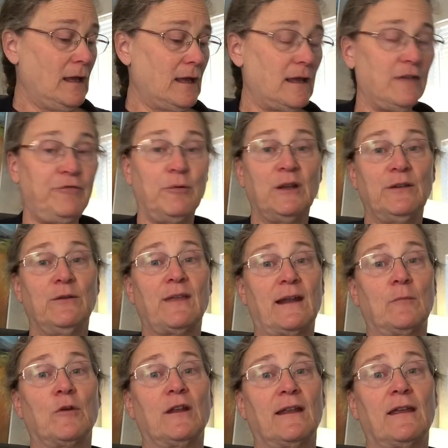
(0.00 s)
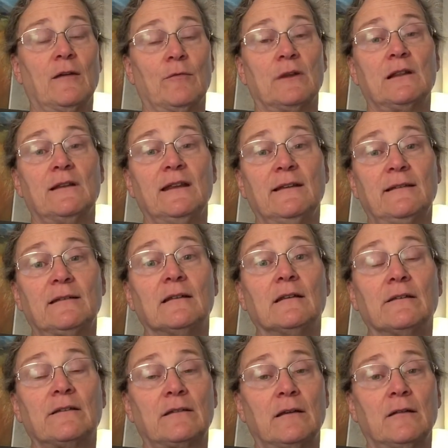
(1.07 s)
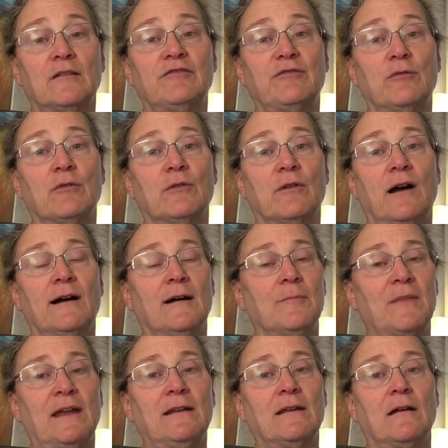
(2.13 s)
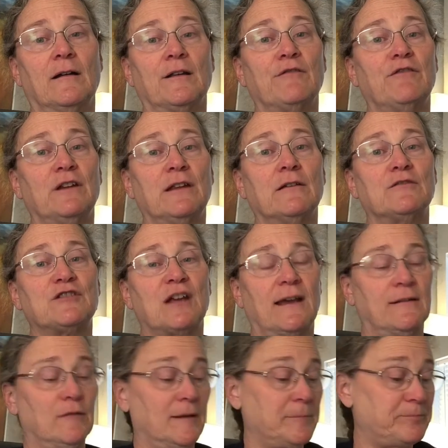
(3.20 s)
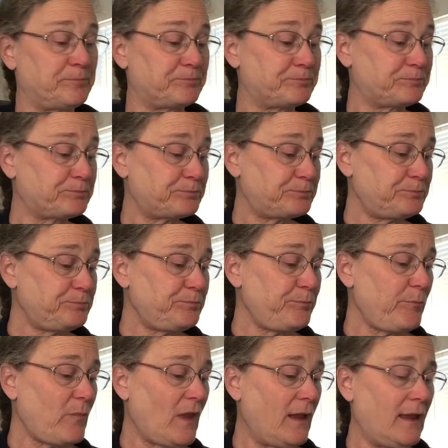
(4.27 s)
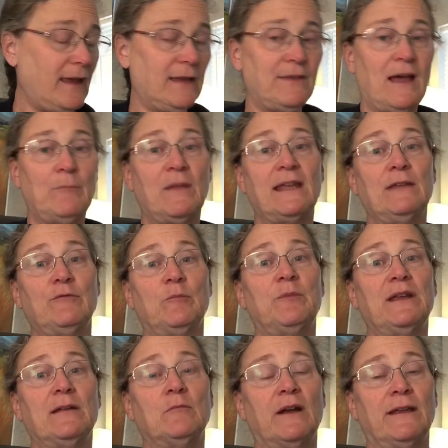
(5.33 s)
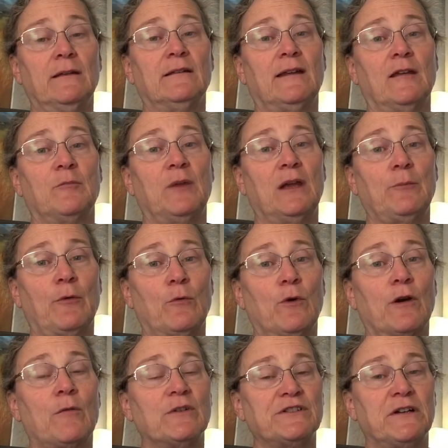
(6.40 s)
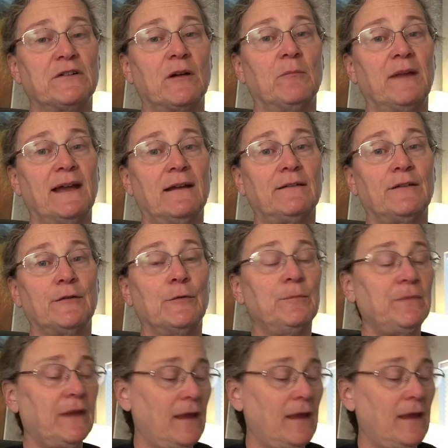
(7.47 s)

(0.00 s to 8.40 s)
If we do that, I'm going to get releases for any kind of video channeling, and that may even be in my intake paperwork, which I'll come back to.